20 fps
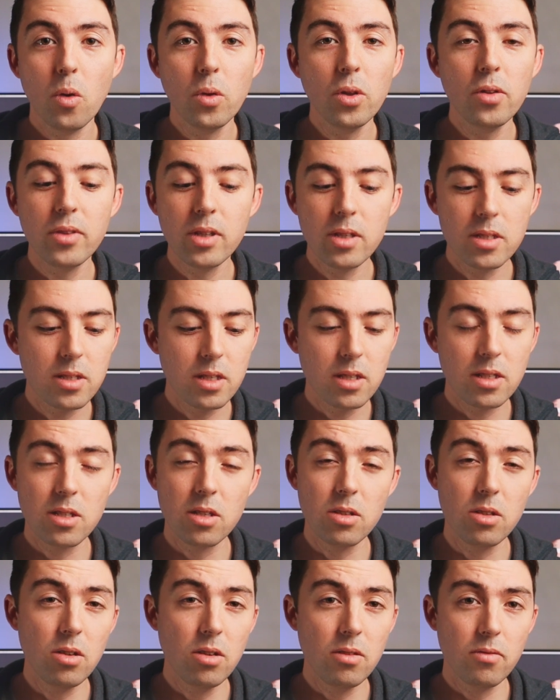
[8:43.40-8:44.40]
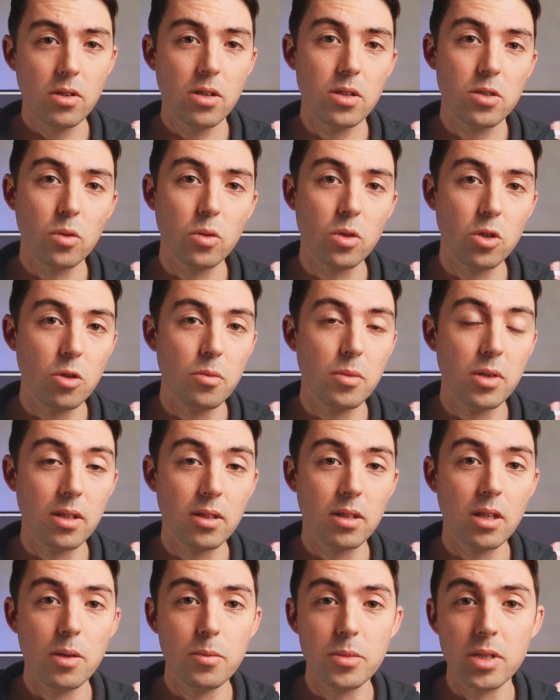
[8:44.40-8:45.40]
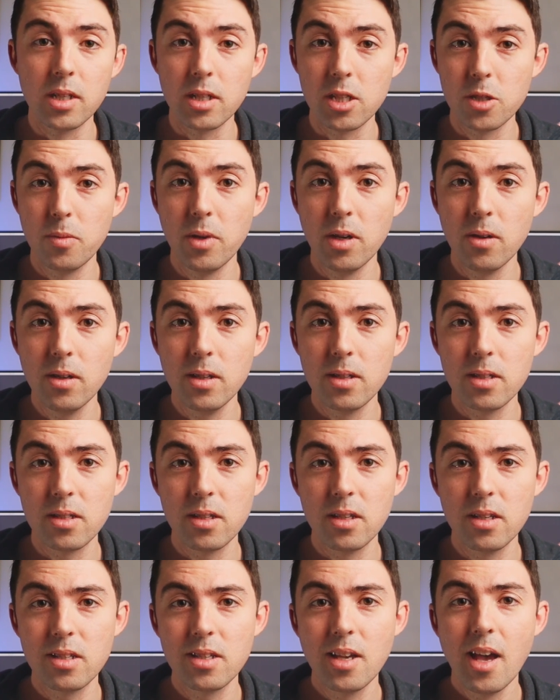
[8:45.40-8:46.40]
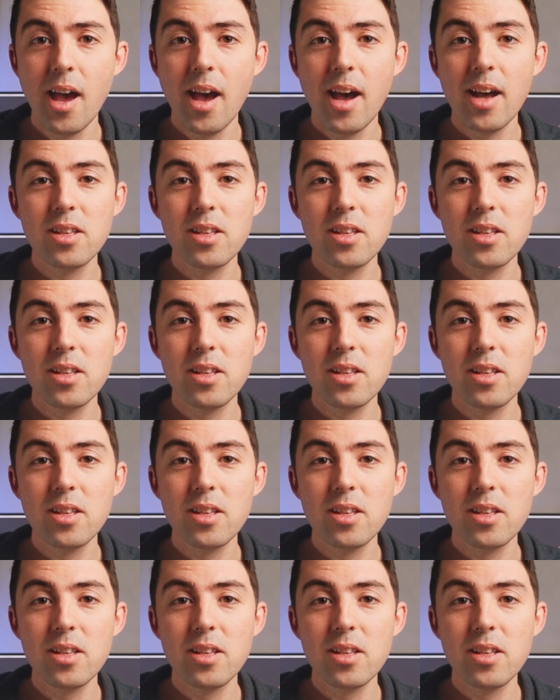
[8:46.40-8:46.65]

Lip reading: All of these things are universal human themes and experiences.